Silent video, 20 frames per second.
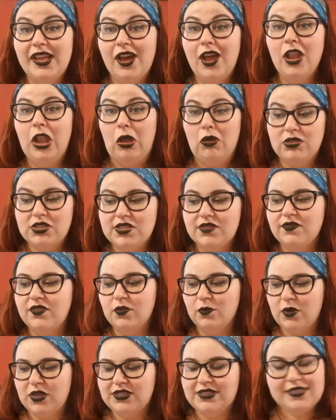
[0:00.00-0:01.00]
a lot of the
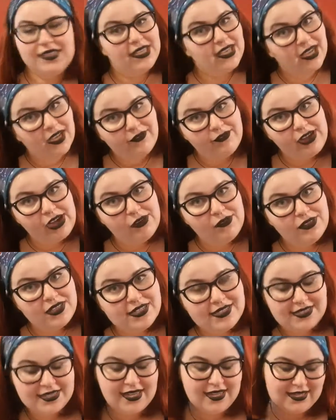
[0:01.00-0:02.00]
ones they have out
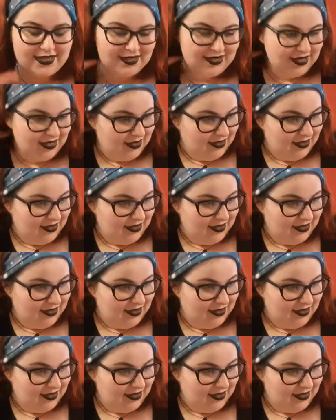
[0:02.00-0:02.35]
this year